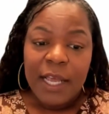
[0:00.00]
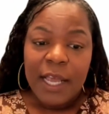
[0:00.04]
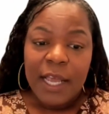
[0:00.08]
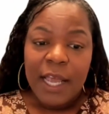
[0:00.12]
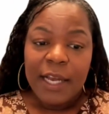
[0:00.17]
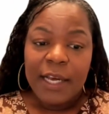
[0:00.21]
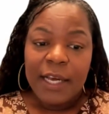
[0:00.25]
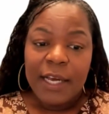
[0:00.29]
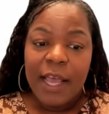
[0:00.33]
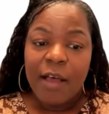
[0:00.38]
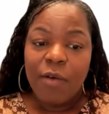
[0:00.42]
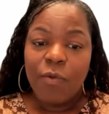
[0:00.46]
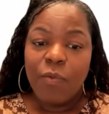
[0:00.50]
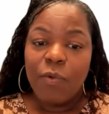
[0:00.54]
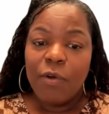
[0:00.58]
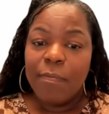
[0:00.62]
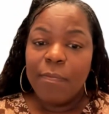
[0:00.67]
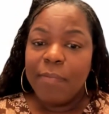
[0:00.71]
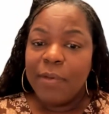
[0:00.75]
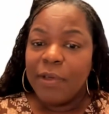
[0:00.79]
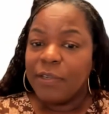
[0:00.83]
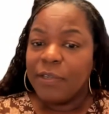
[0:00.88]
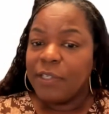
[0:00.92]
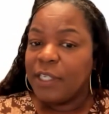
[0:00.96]
And now we're
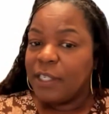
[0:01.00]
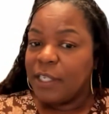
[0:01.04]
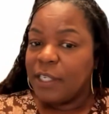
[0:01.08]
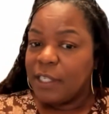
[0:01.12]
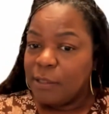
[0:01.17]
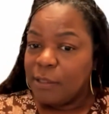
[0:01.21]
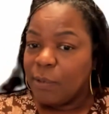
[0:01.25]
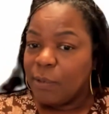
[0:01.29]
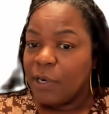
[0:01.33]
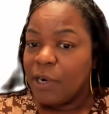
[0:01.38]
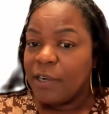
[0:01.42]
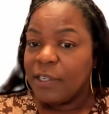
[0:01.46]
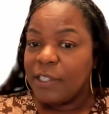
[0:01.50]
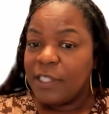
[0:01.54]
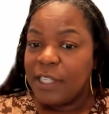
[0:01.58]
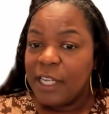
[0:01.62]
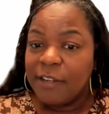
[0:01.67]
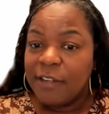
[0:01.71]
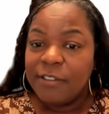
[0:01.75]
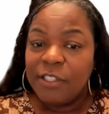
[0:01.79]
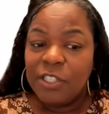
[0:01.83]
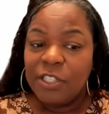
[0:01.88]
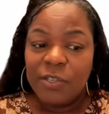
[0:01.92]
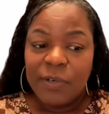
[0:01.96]
building this one
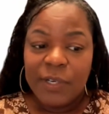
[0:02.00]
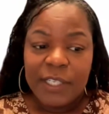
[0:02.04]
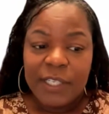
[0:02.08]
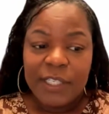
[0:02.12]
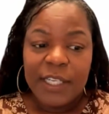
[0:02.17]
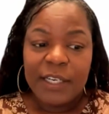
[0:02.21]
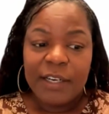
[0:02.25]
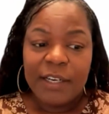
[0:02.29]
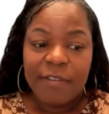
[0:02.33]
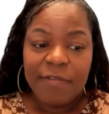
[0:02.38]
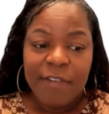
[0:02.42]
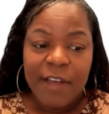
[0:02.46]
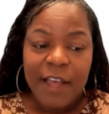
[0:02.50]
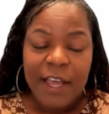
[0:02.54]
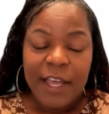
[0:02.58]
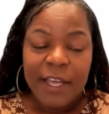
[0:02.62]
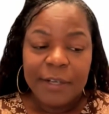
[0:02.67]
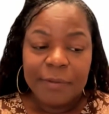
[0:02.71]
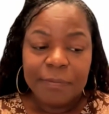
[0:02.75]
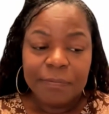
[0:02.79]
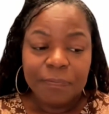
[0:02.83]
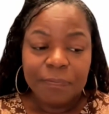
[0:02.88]
ourselves to identify